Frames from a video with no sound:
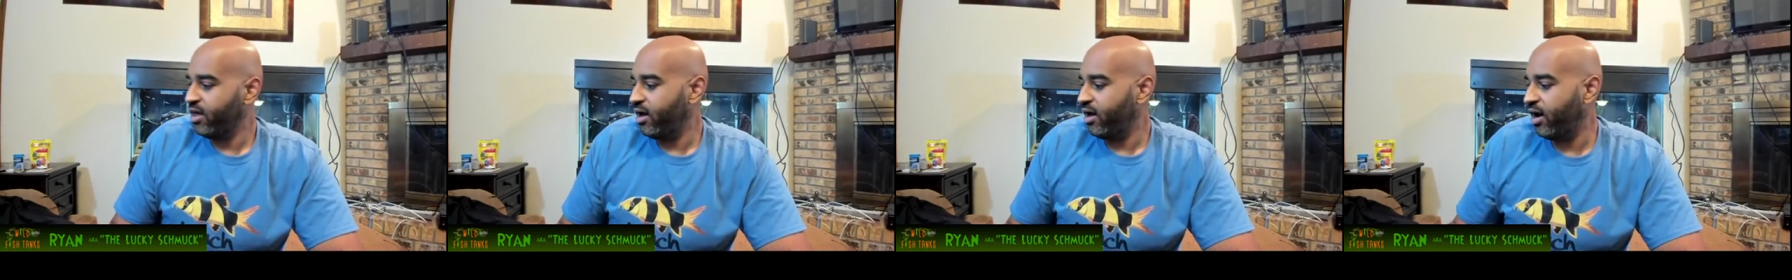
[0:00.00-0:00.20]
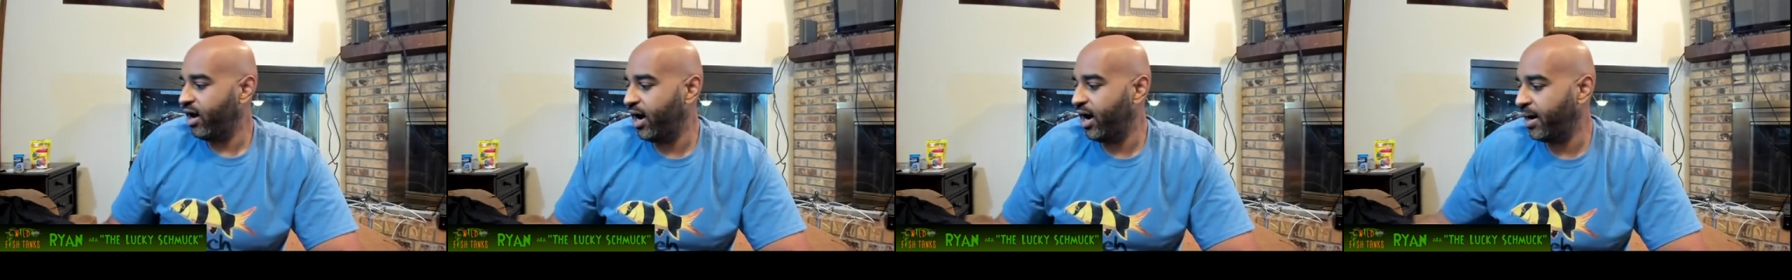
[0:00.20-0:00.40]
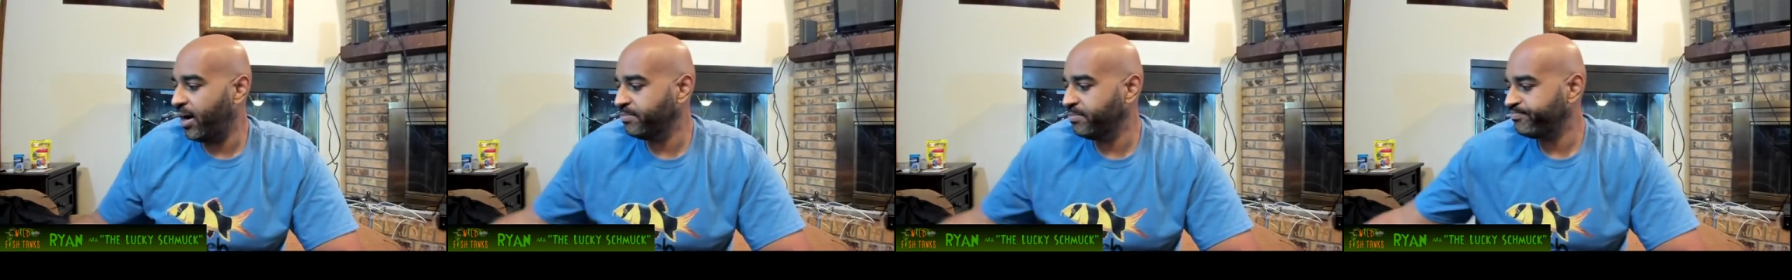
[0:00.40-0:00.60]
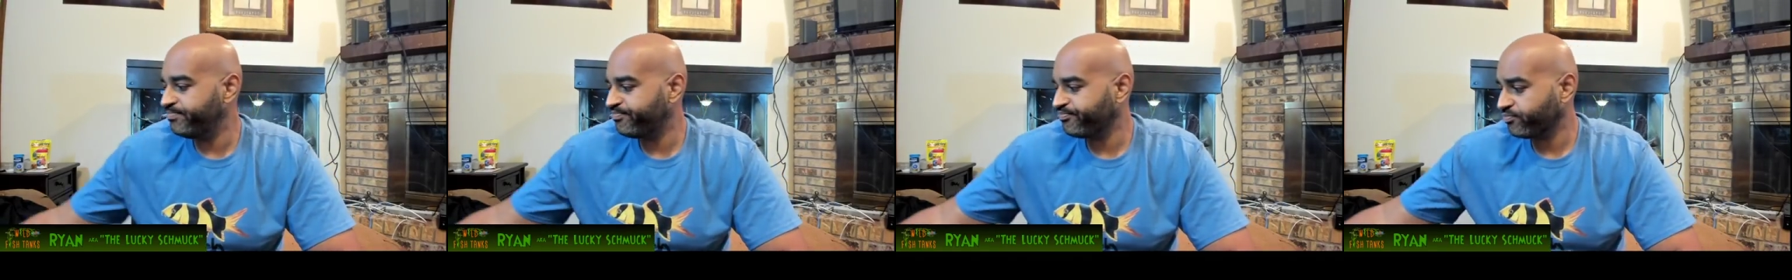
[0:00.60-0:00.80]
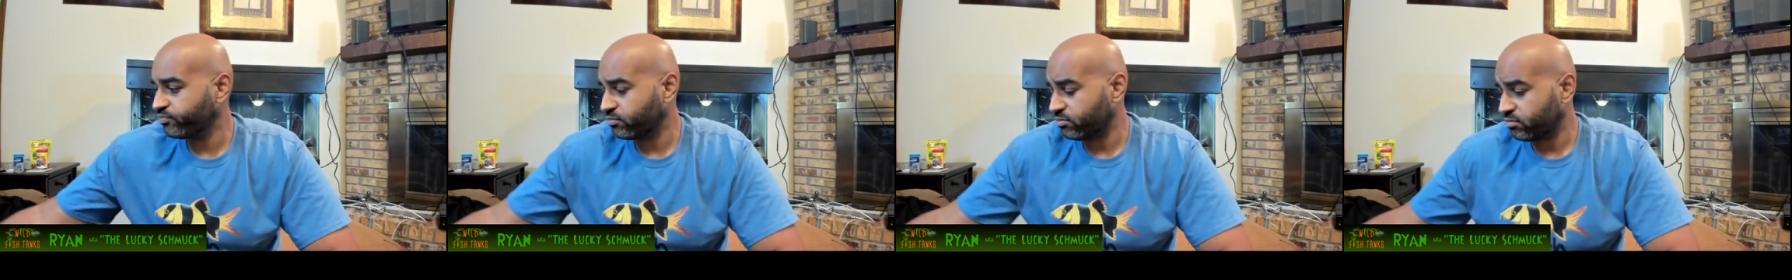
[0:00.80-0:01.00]

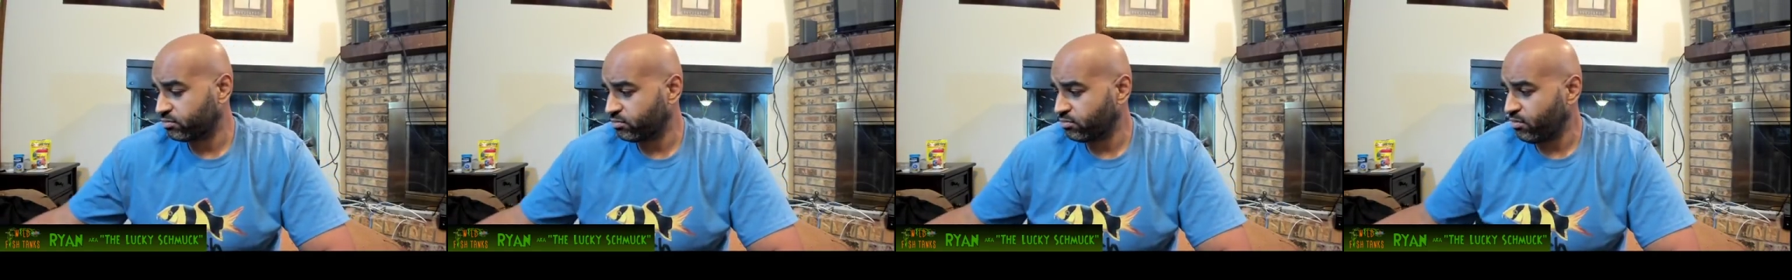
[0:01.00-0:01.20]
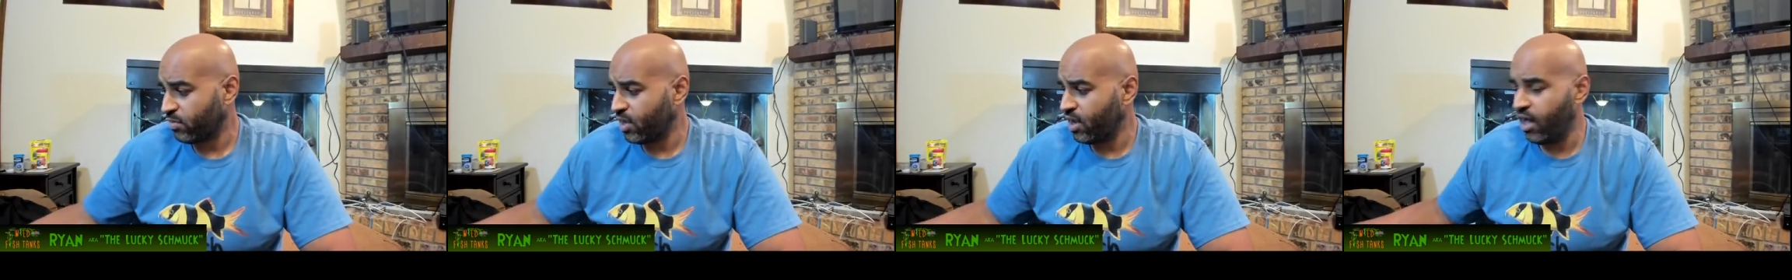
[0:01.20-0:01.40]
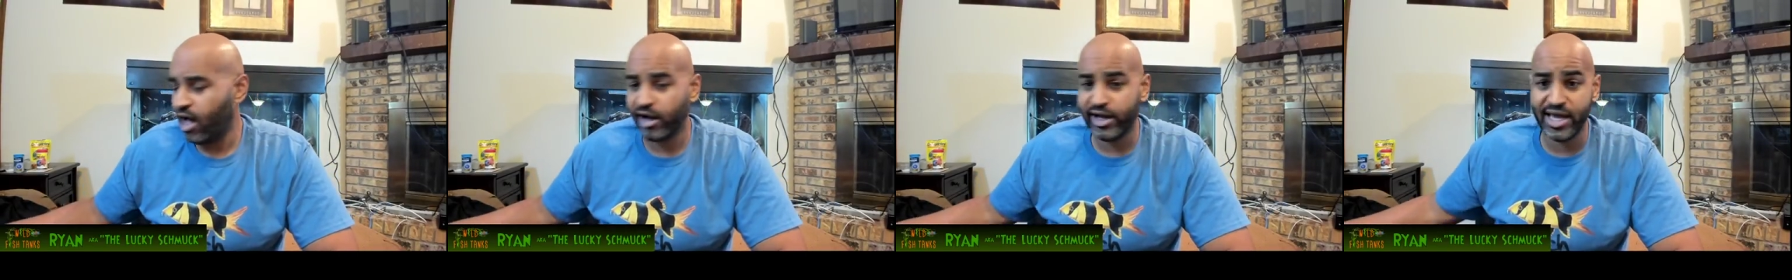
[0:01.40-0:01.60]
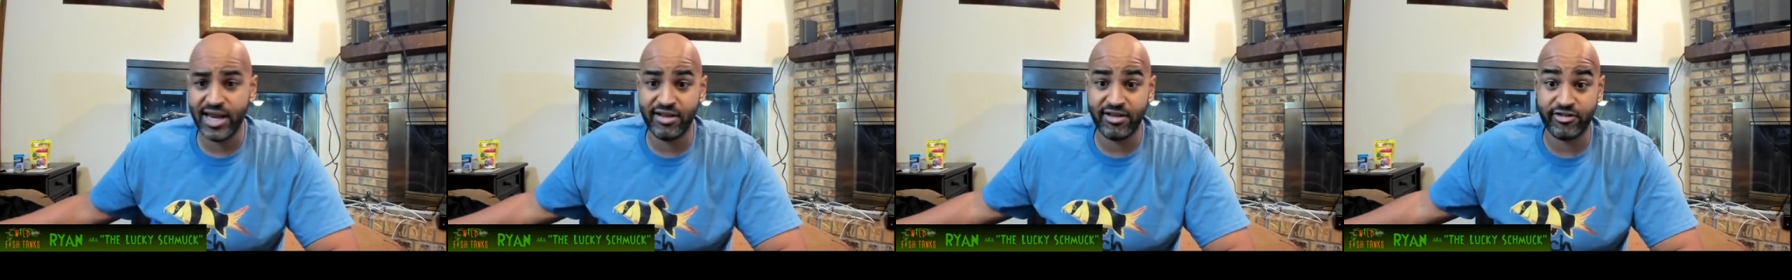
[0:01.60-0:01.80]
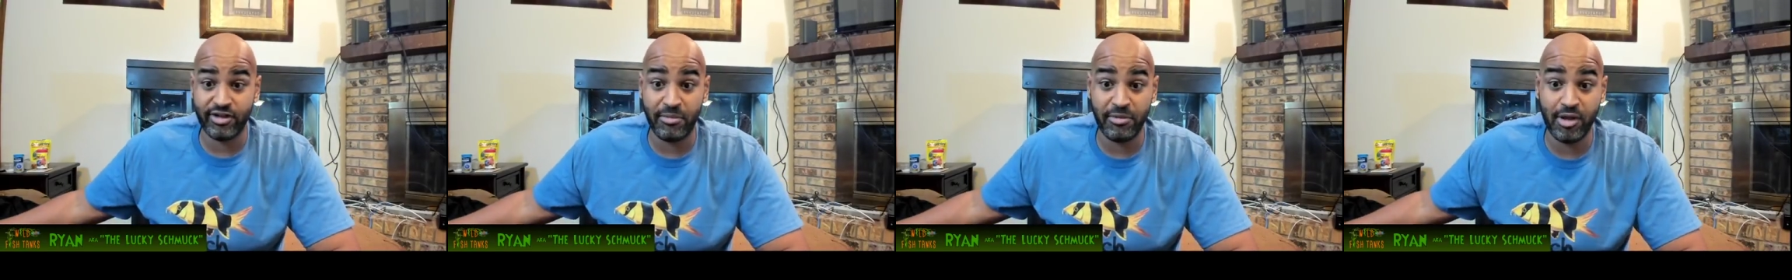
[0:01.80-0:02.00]
I'll get
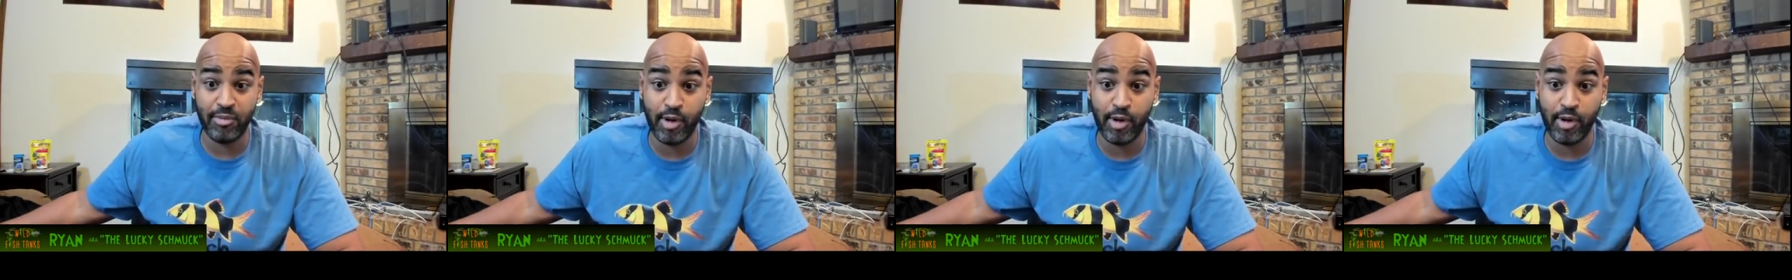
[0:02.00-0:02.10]
into some of the